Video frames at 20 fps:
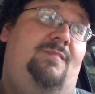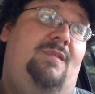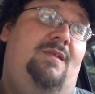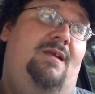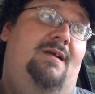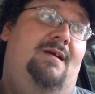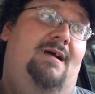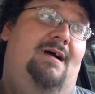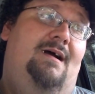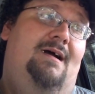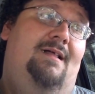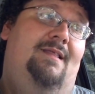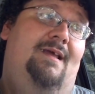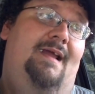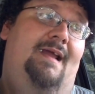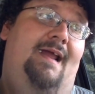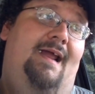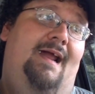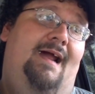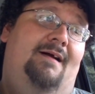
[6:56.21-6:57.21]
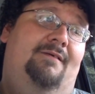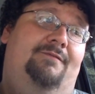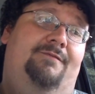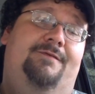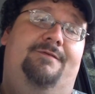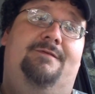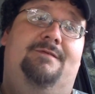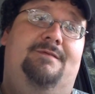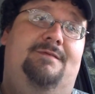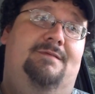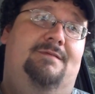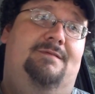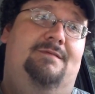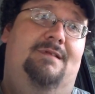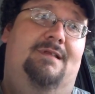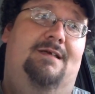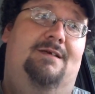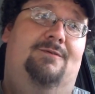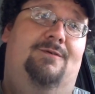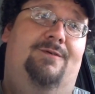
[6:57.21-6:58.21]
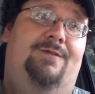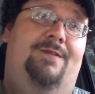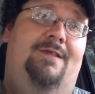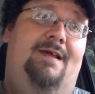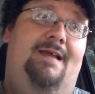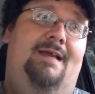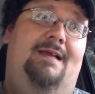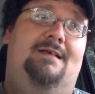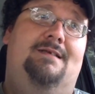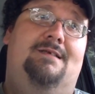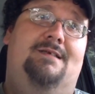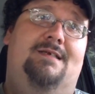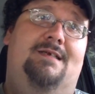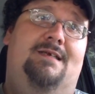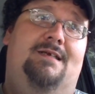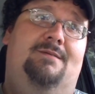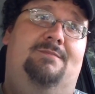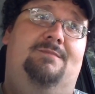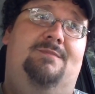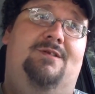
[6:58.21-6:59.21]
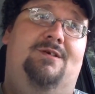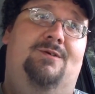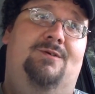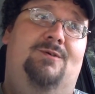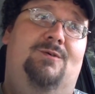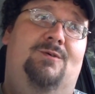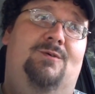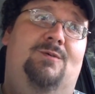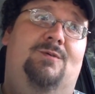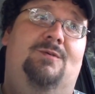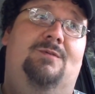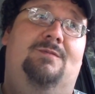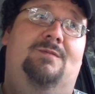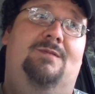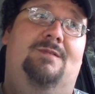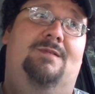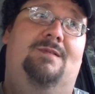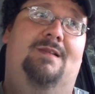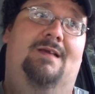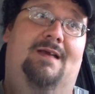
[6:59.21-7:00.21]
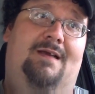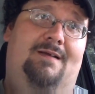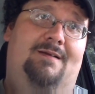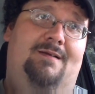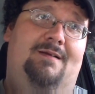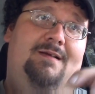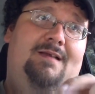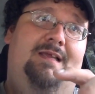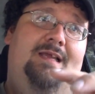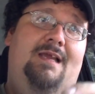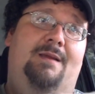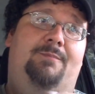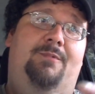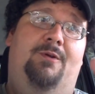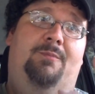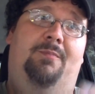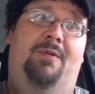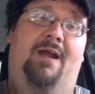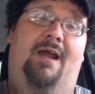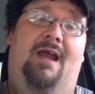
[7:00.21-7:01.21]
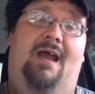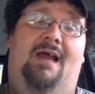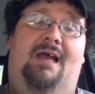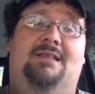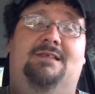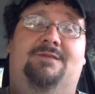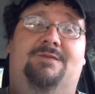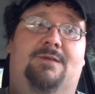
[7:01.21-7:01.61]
they have little things in them too that keep your pads